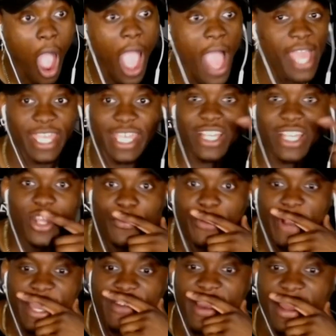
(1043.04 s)
He gonna
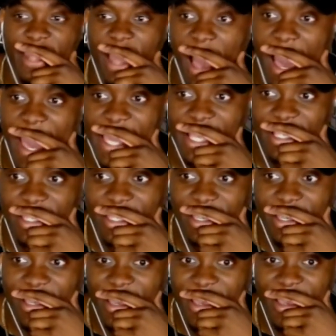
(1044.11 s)
break her out of the ice.
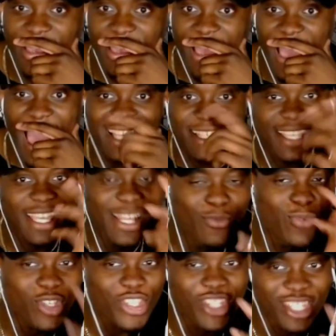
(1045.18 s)
I said it
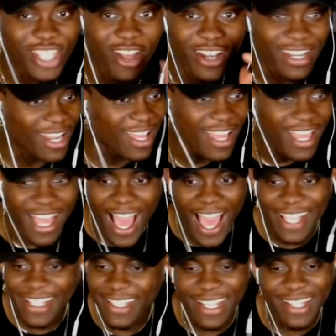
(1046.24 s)
wasn't done.
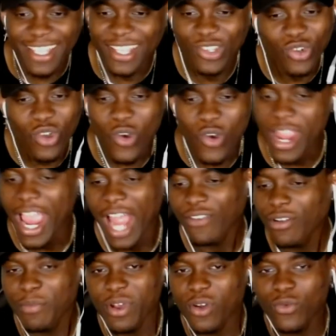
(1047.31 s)
I said there's no way
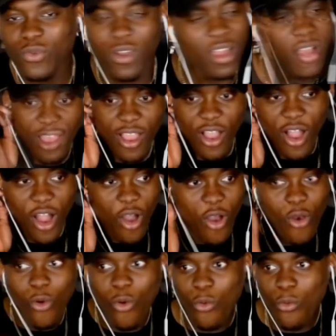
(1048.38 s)
Haribel...
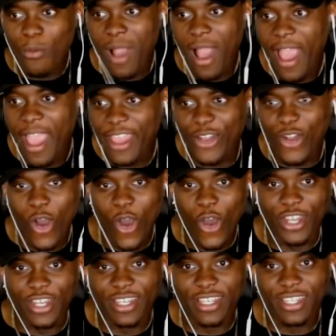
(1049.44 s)
Oh my
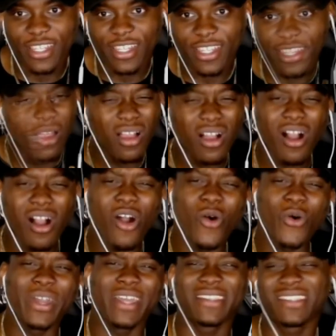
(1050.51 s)
god.
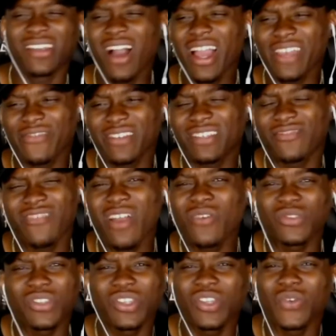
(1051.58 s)
Oh, hits Gaia, it's
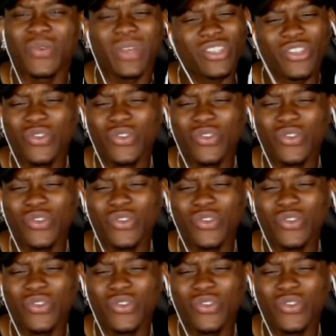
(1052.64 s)
round two and you